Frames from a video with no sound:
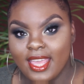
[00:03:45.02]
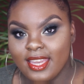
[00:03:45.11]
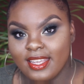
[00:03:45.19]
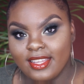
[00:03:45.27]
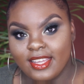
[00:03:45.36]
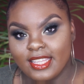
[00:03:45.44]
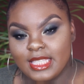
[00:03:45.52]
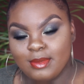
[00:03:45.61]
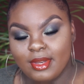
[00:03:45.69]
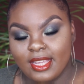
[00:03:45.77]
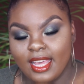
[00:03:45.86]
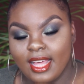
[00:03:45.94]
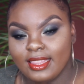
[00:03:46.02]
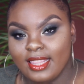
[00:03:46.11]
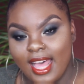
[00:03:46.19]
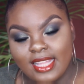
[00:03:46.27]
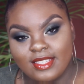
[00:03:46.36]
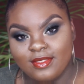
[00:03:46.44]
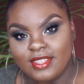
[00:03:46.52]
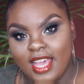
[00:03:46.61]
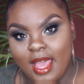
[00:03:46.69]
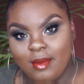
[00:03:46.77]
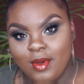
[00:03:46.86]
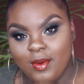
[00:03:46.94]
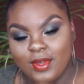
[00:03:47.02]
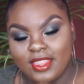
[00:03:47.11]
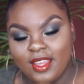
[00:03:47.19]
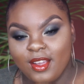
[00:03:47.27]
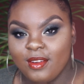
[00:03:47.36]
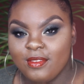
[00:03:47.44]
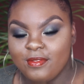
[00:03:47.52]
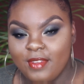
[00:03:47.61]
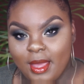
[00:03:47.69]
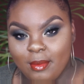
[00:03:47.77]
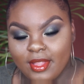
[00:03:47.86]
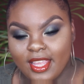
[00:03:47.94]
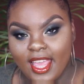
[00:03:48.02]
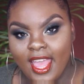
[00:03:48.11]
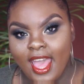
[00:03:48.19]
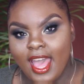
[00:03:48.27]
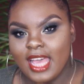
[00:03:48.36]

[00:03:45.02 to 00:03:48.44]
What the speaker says: eating good, spending lots of time with your family.